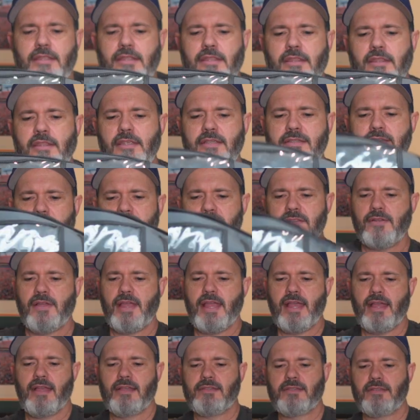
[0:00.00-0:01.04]
This also
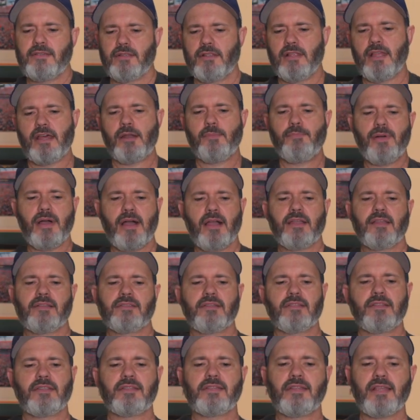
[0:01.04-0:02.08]
has a lot of pockets
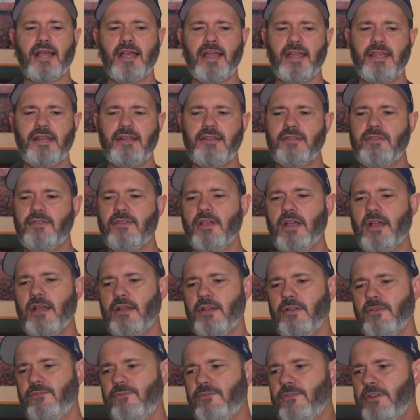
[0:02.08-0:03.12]
on the side
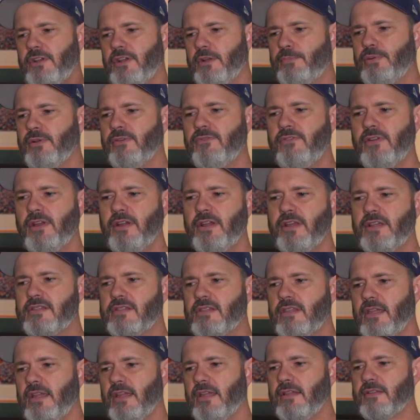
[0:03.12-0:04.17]
for you to put various
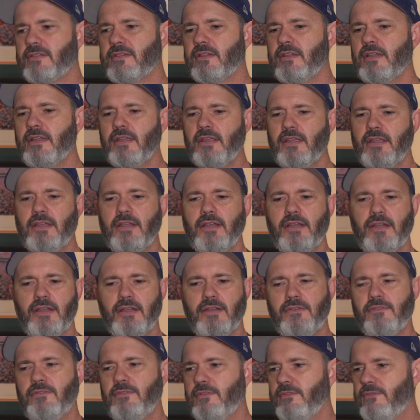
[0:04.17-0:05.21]
things.
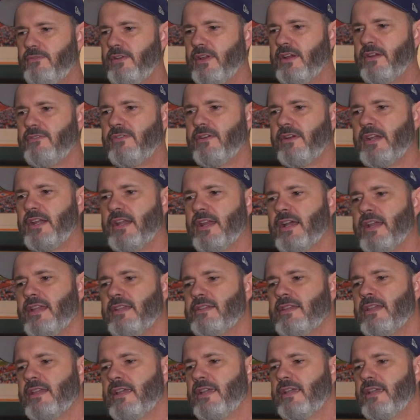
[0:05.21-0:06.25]
Very, very
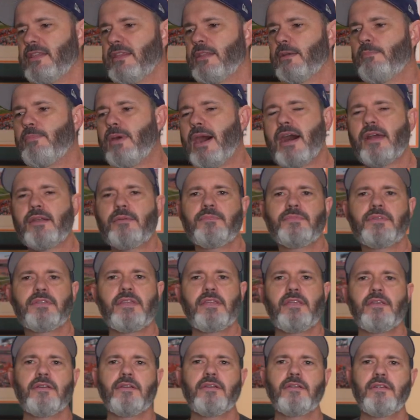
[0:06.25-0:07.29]
nice. The bottoms
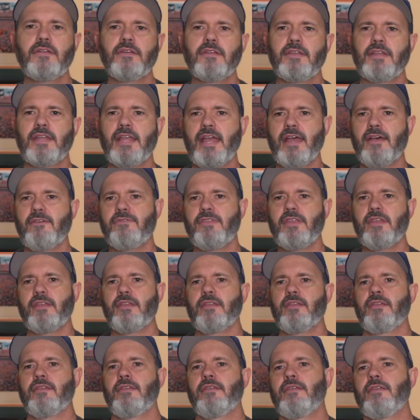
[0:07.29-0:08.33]
here have
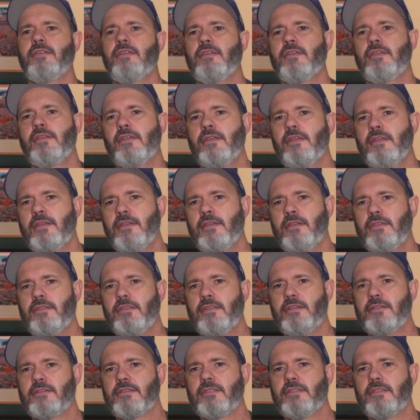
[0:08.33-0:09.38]

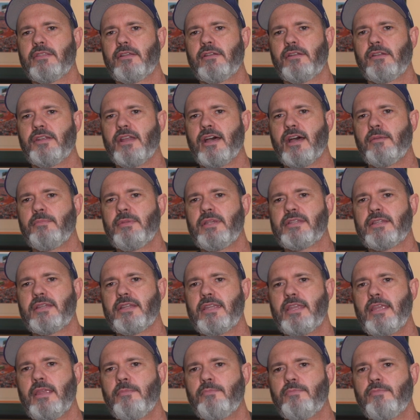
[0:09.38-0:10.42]
these little knobbies to
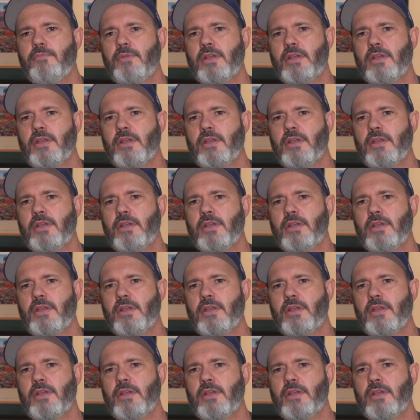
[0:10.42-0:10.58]
keep